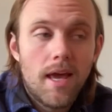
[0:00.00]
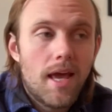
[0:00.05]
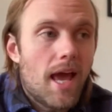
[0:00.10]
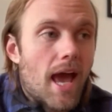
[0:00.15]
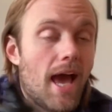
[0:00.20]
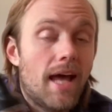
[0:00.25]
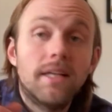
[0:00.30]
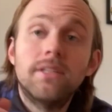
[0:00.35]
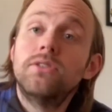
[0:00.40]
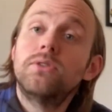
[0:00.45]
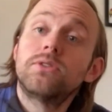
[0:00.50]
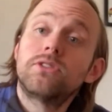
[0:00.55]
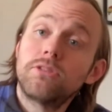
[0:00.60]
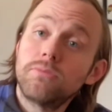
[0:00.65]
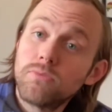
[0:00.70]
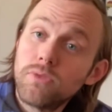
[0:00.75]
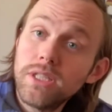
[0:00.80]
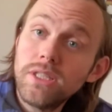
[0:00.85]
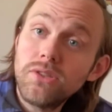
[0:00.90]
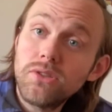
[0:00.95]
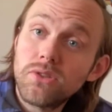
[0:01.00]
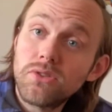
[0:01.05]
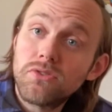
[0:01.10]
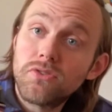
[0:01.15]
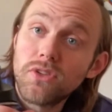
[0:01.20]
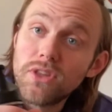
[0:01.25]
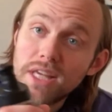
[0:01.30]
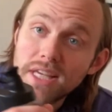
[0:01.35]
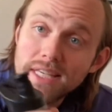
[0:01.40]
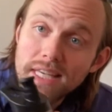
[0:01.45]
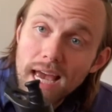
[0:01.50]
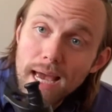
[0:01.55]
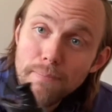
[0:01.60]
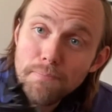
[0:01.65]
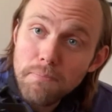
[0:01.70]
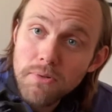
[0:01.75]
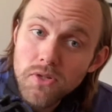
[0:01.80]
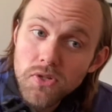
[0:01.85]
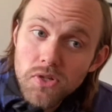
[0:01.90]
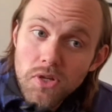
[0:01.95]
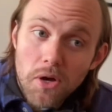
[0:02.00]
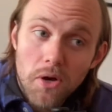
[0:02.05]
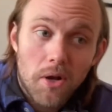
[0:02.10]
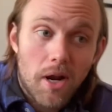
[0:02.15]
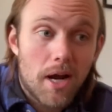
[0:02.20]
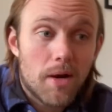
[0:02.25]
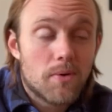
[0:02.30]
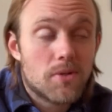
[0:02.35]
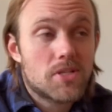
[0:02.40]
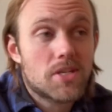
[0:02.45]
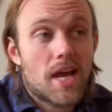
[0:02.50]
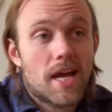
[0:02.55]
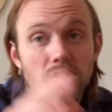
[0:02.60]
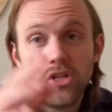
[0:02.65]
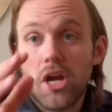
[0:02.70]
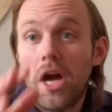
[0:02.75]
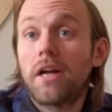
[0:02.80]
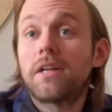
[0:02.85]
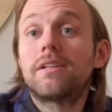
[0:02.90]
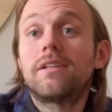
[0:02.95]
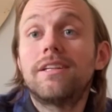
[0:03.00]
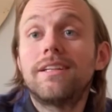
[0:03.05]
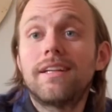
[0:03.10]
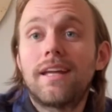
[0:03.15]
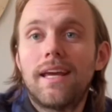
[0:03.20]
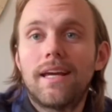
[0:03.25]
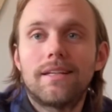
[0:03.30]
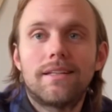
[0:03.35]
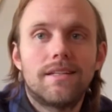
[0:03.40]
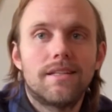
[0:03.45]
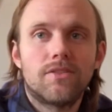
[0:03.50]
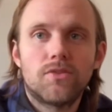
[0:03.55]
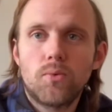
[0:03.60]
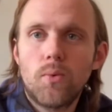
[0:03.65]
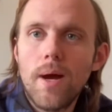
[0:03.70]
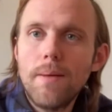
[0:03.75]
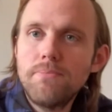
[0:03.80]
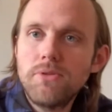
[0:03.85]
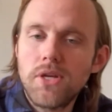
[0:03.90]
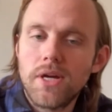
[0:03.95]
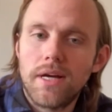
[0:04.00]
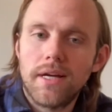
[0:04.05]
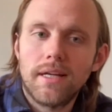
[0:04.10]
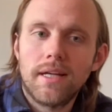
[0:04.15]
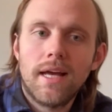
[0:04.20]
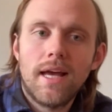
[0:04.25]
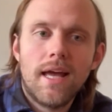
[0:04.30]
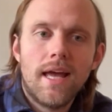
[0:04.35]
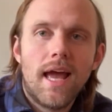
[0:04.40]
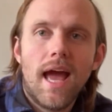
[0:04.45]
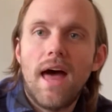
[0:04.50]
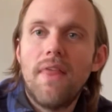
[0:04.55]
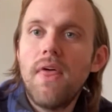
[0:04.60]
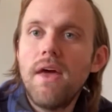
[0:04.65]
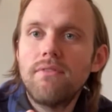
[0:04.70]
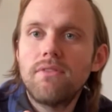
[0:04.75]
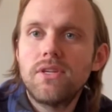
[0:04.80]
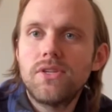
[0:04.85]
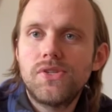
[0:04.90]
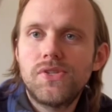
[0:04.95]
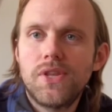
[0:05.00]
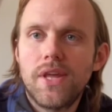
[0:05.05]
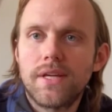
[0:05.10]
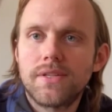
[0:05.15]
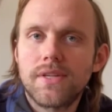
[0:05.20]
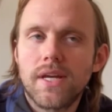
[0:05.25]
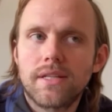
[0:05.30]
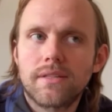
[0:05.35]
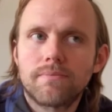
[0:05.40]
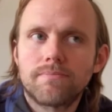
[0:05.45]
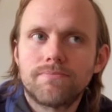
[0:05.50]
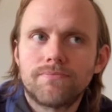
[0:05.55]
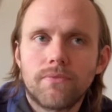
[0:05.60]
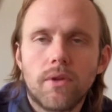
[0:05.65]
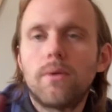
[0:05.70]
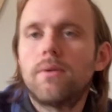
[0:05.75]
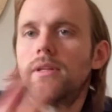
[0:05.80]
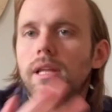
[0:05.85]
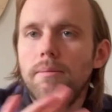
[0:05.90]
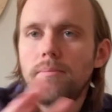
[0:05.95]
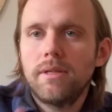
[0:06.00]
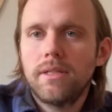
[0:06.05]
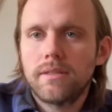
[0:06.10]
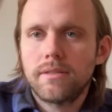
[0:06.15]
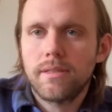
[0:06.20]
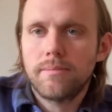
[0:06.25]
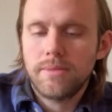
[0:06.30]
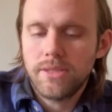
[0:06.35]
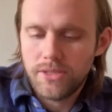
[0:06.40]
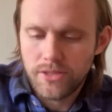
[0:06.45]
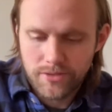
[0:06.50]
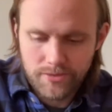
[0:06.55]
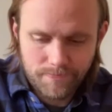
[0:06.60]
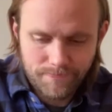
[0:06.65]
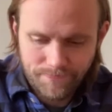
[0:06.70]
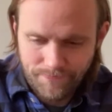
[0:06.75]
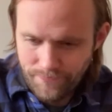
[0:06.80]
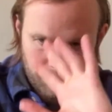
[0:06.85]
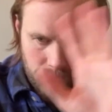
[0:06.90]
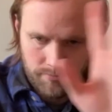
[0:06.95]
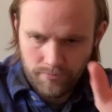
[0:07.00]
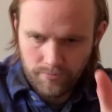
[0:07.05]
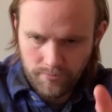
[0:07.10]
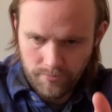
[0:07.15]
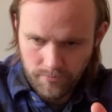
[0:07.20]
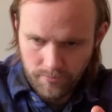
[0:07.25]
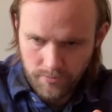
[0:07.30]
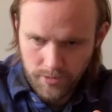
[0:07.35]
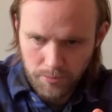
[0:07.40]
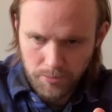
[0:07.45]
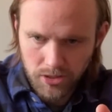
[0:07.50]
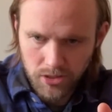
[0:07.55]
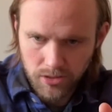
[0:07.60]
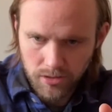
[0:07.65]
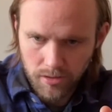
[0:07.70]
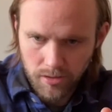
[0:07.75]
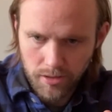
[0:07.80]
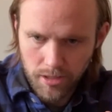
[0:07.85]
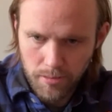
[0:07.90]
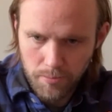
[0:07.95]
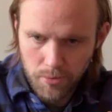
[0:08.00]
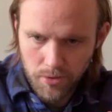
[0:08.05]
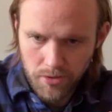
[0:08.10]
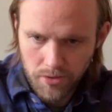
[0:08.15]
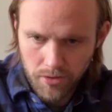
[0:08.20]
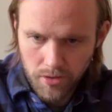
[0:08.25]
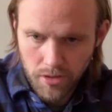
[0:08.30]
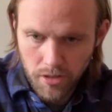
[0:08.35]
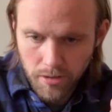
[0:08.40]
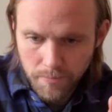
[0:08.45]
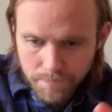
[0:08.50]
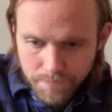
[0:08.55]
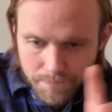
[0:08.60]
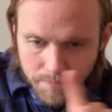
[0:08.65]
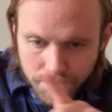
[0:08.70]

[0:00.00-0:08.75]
And in doing some research for this episode, I was actually on Klean Kanteen's website, and they have these things. Let me just look up what they're called.